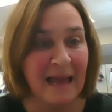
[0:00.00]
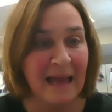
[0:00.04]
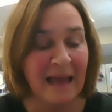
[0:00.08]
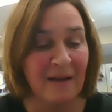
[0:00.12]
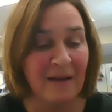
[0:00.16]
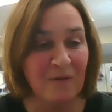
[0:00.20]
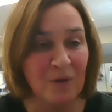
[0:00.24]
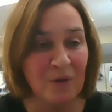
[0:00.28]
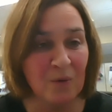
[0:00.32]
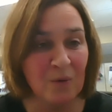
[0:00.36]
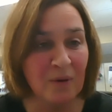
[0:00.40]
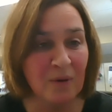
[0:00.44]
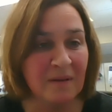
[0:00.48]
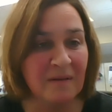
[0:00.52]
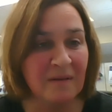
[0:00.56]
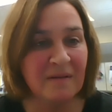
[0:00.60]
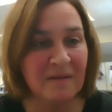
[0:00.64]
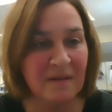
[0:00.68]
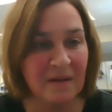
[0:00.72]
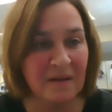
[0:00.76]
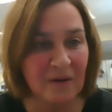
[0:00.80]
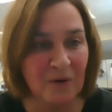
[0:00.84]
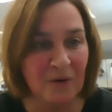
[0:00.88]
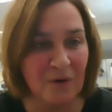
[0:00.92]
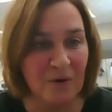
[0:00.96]
have you
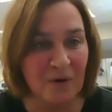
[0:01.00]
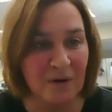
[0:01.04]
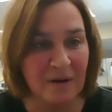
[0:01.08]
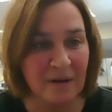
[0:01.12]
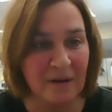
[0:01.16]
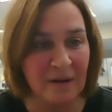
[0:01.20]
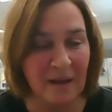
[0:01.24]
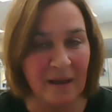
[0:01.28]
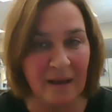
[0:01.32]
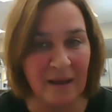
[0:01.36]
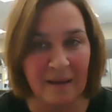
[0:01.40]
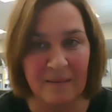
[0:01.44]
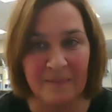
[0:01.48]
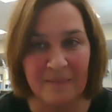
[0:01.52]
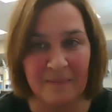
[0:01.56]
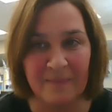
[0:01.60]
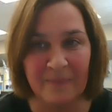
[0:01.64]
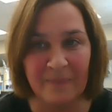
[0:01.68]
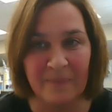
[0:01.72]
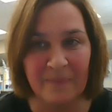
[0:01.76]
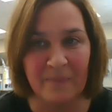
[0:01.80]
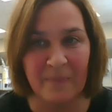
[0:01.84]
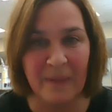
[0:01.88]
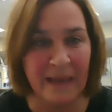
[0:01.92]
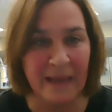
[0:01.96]
considered
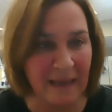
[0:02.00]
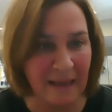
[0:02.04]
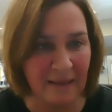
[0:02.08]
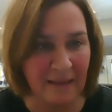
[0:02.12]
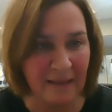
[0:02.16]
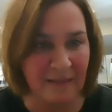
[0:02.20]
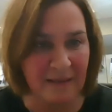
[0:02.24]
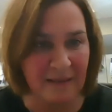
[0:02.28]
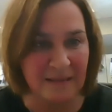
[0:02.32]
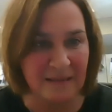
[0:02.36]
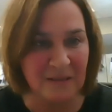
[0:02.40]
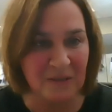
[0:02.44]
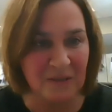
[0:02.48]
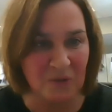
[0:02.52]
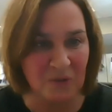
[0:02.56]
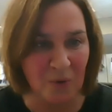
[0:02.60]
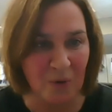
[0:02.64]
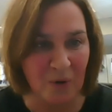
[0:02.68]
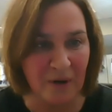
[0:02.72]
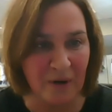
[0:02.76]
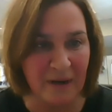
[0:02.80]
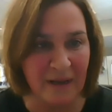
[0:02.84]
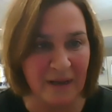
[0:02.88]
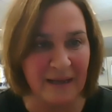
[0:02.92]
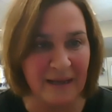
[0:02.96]
making this
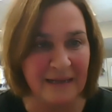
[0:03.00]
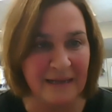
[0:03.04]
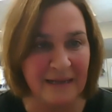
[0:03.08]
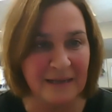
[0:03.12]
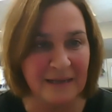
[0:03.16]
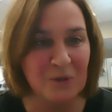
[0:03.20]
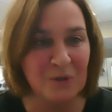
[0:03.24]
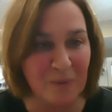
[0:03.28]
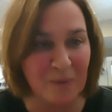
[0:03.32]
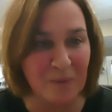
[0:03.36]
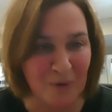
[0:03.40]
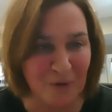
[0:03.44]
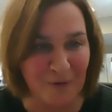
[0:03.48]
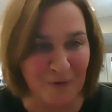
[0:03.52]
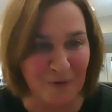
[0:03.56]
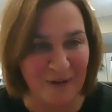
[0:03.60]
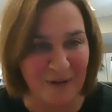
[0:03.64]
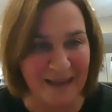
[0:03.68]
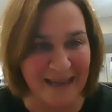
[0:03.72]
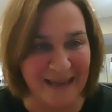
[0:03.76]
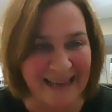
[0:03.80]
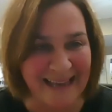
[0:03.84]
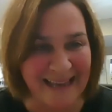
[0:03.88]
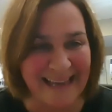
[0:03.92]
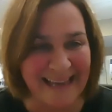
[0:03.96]
story into a
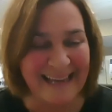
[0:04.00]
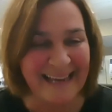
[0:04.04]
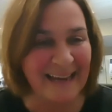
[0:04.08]
movie?